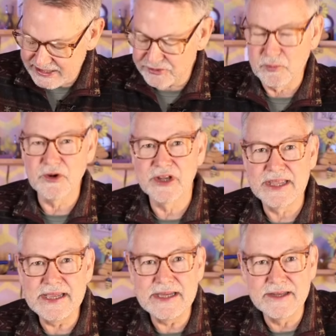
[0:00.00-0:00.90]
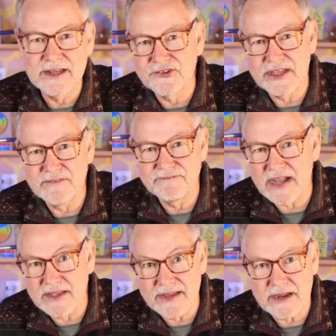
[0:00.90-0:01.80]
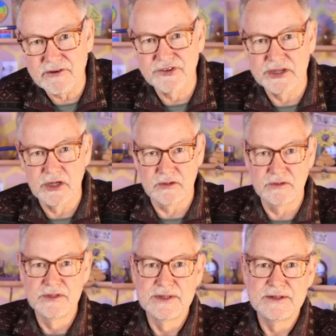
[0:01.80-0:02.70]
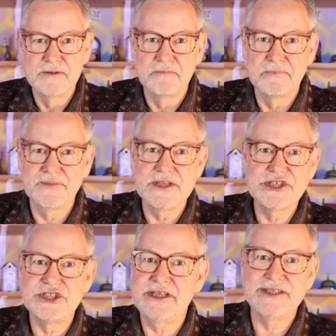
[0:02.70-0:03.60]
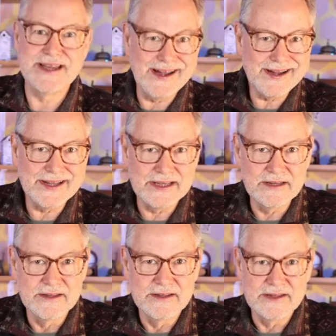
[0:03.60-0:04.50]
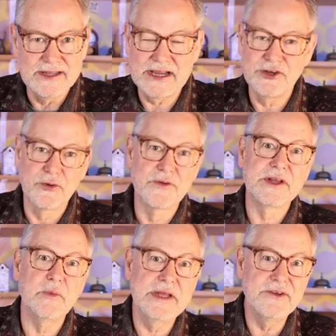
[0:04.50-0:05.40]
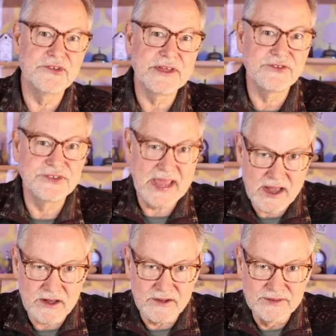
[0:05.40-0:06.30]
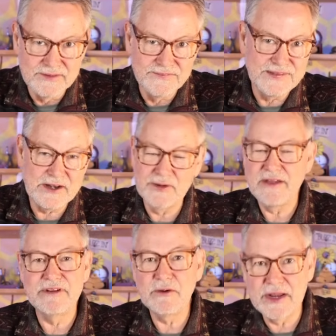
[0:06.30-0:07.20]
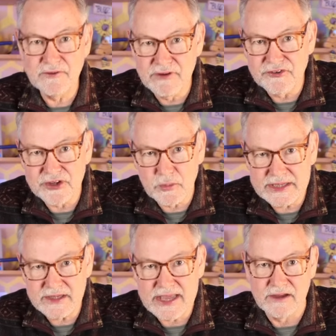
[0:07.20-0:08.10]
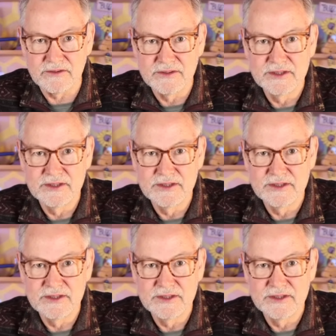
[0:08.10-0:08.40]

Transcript: eggs were laid, let's say 5 hours ago, but then she died and I tore the queen cells down, they don't have any way to raise a queen now.